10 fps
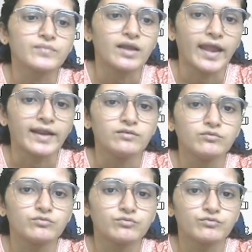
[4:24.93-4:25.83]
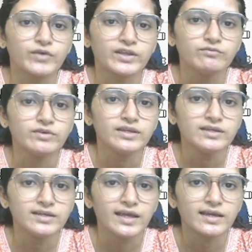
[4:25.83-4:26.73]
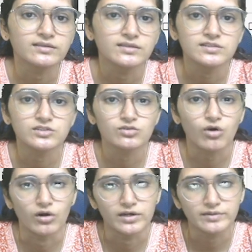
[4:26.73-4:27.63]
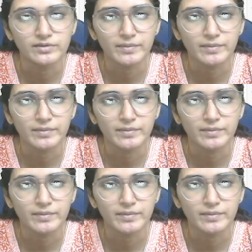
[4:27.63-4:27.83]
and when we take this salt,